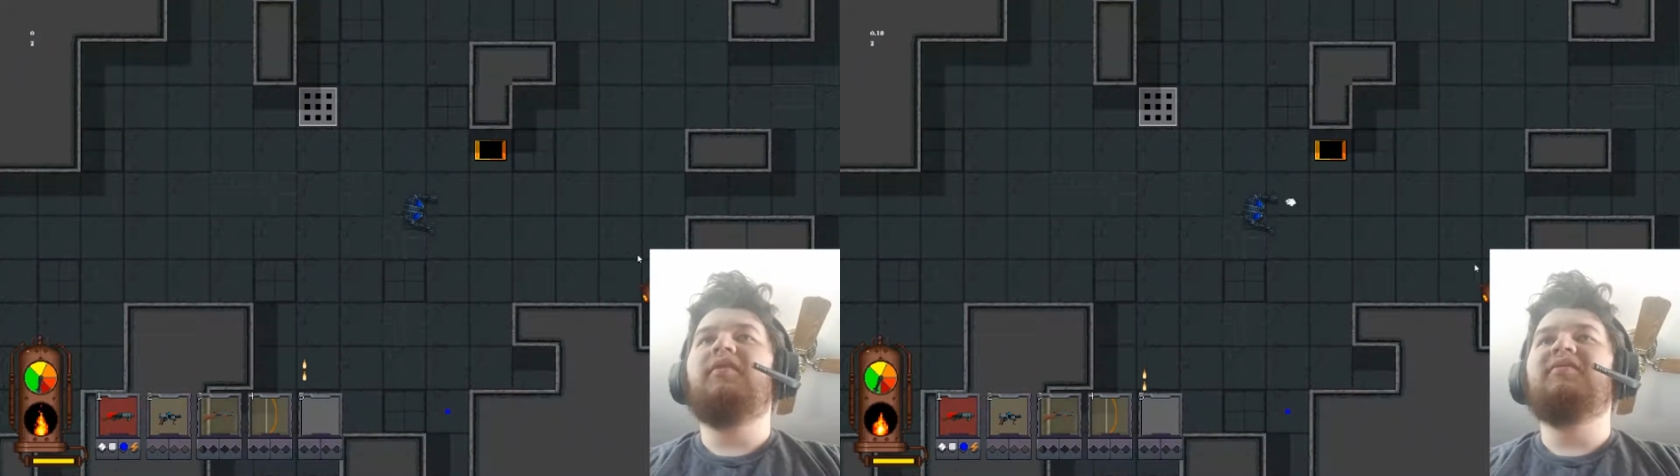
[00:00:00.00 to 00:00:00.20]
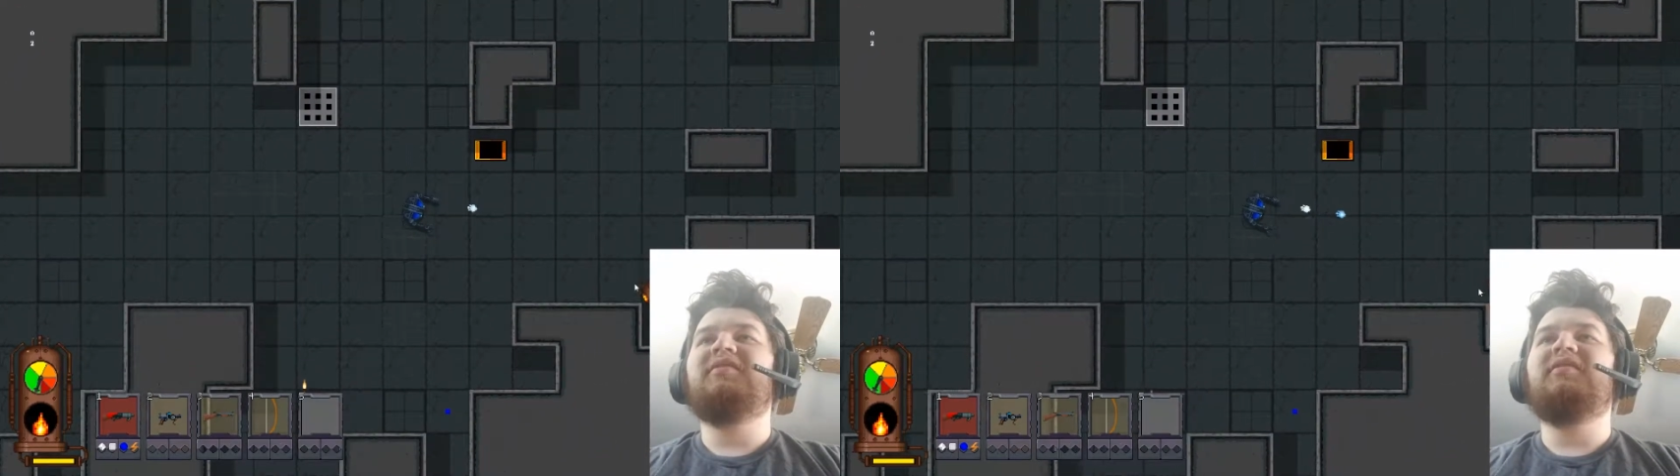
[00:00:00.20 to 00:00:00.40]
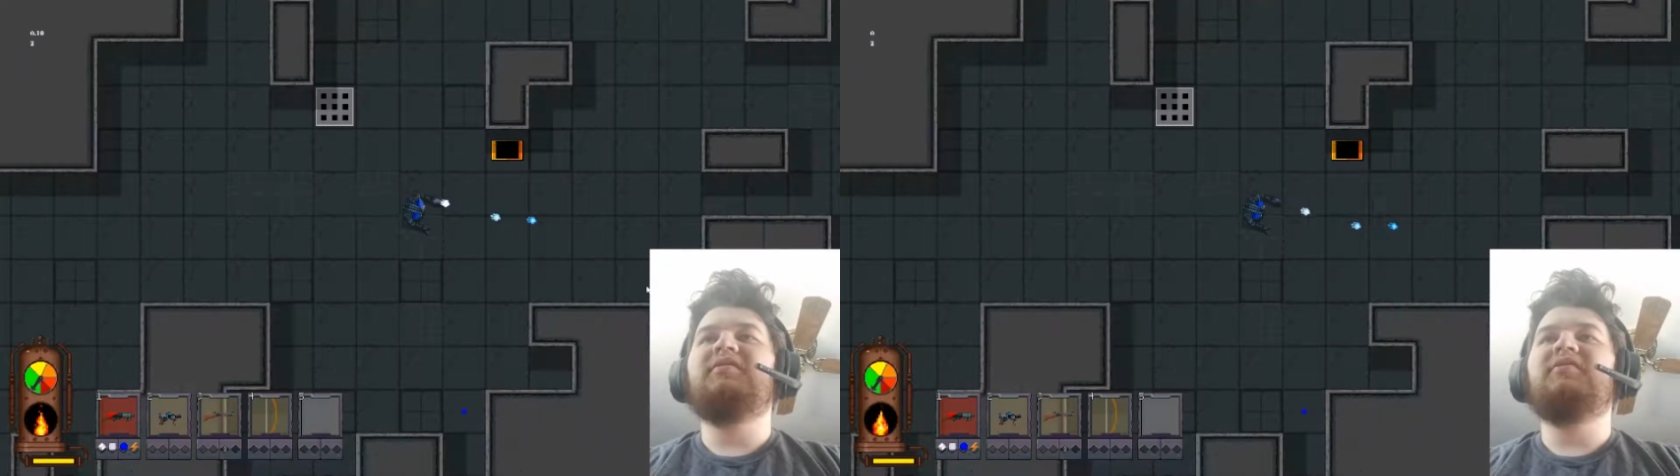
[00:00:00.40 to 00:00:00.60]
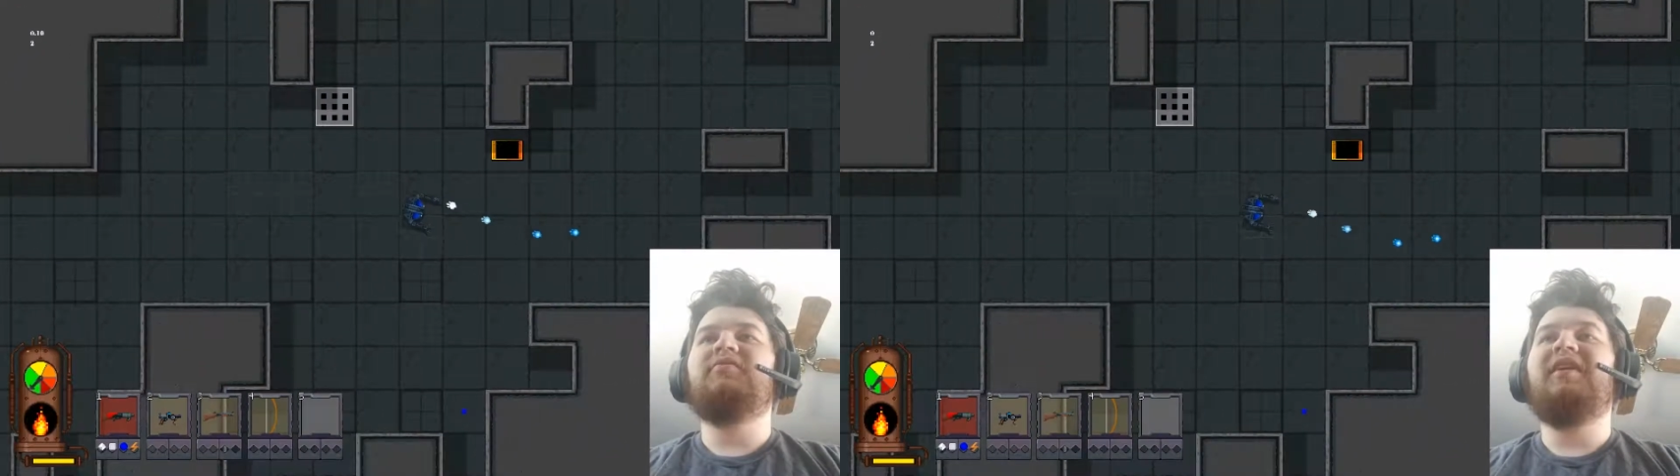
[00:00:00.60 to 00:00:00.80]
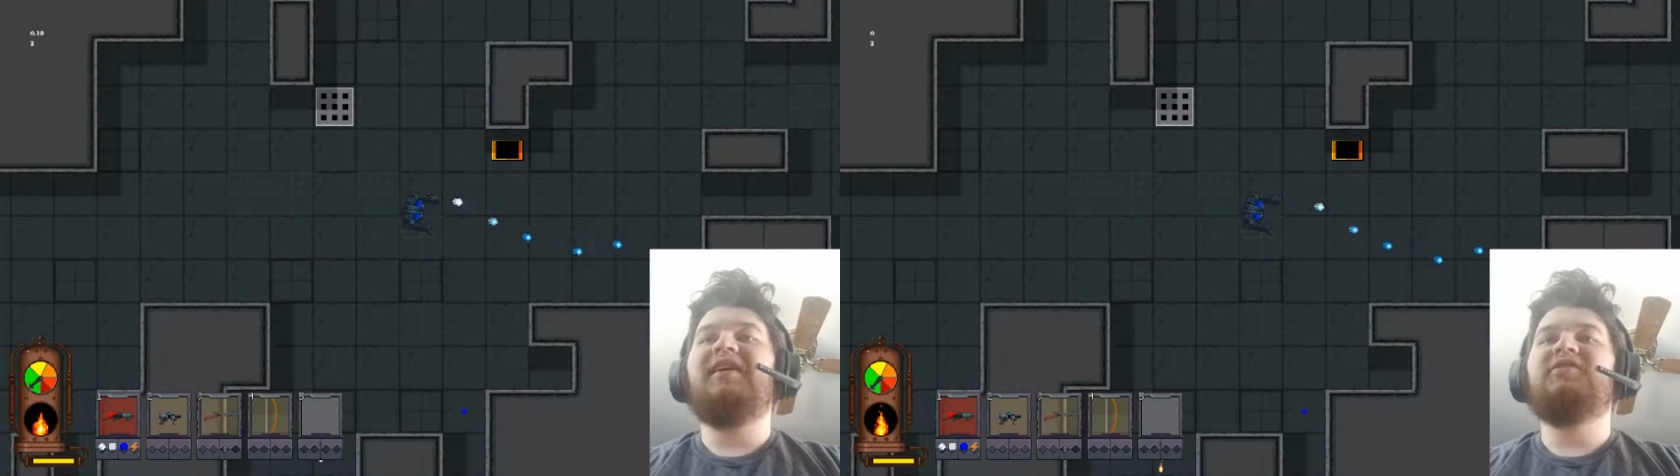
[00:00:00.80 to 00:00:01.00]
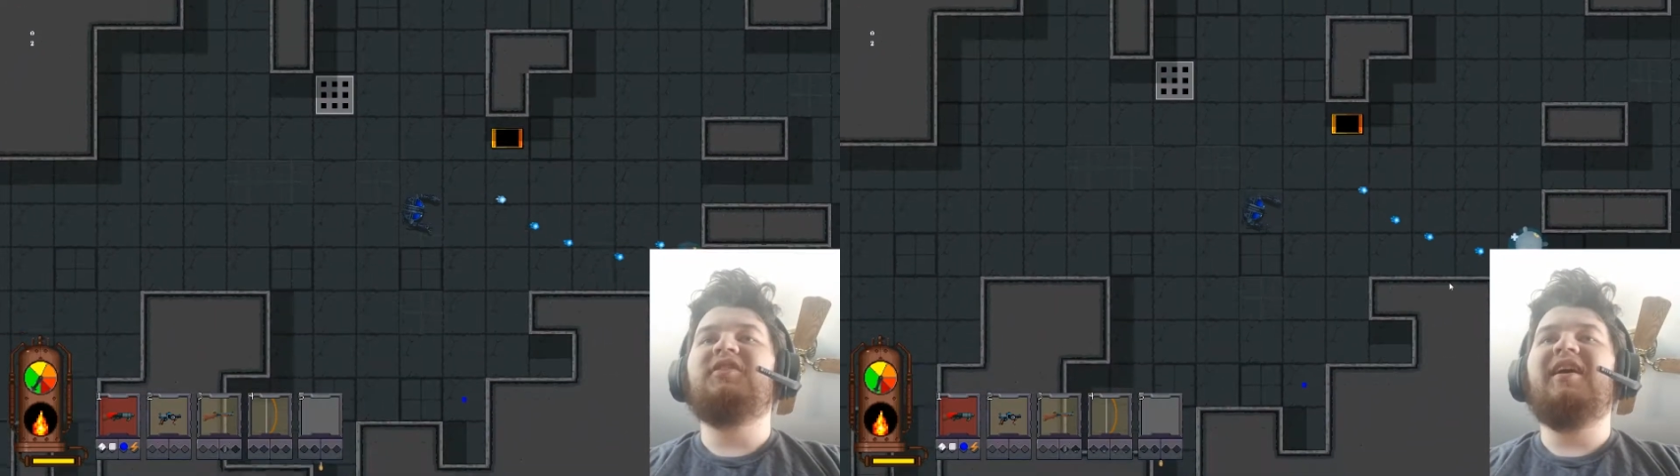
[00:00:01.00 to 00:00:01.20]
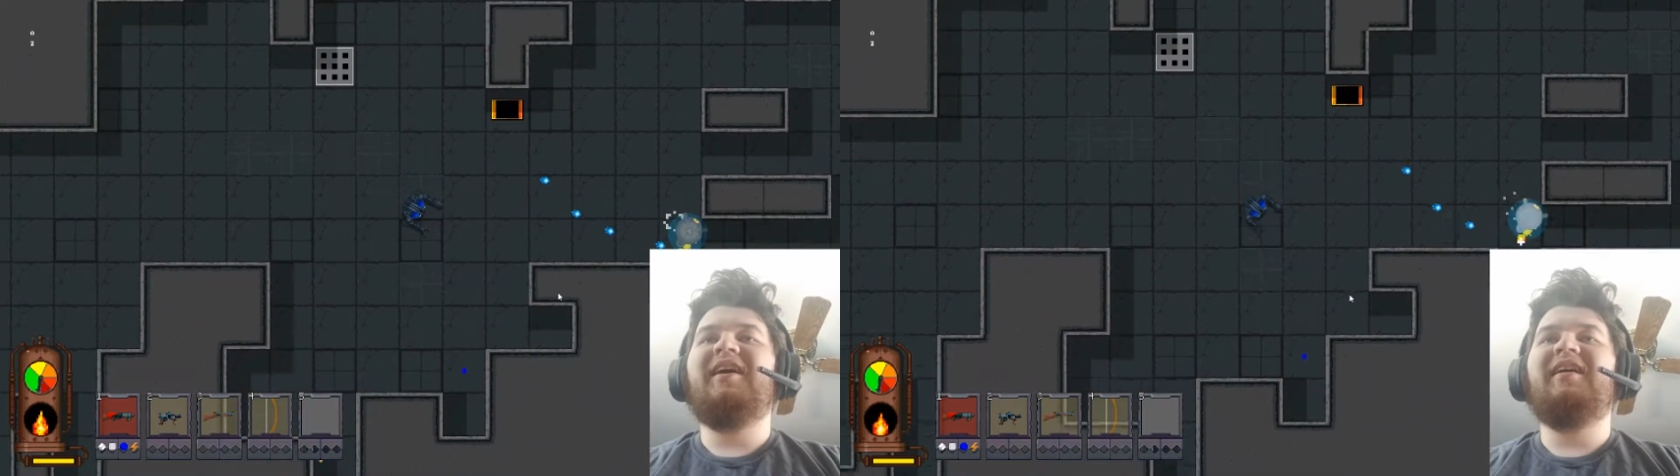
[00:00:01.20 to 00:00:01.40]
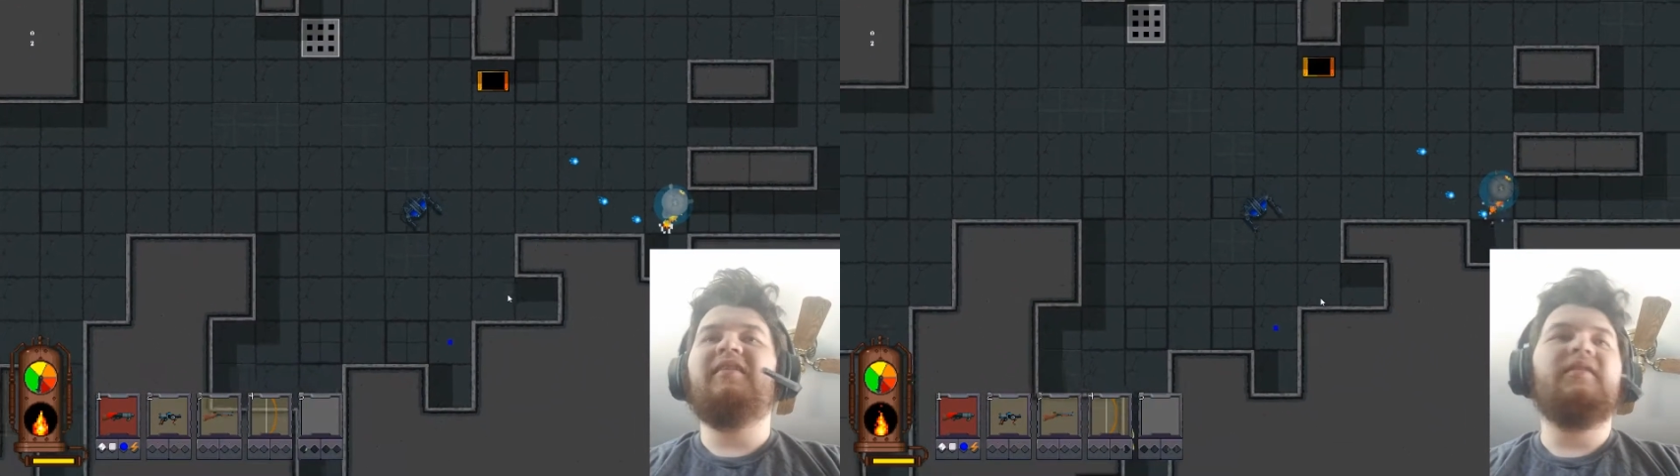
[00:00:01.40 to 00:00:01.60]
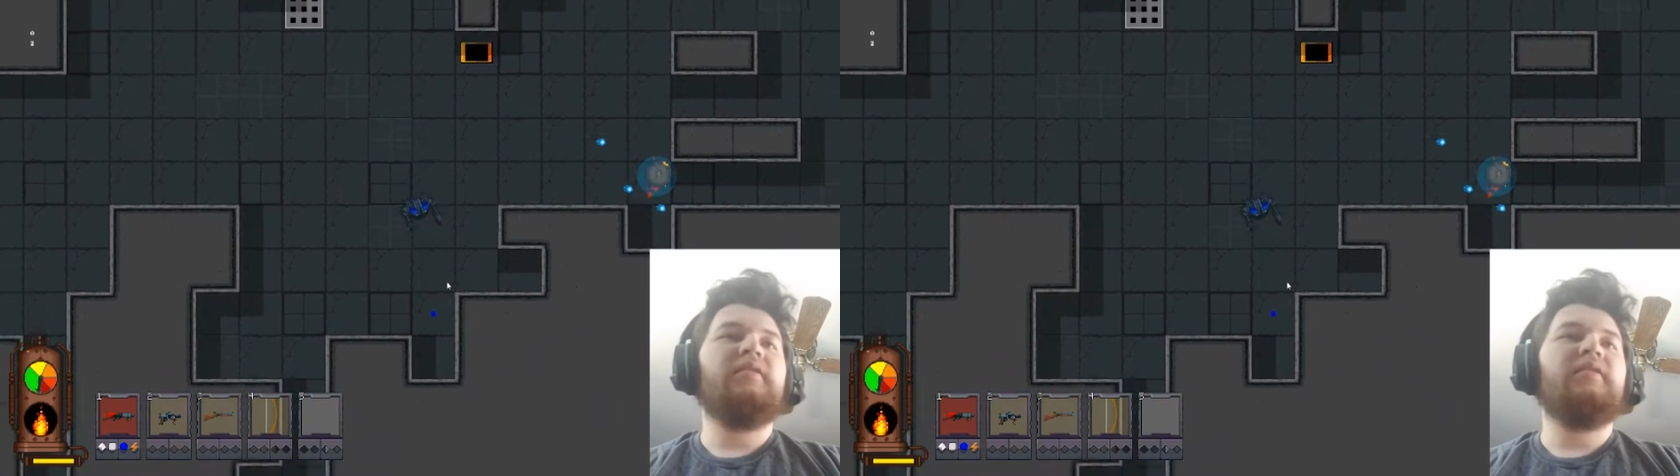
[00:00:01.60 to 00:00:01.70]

See, it didn't crash. Yay.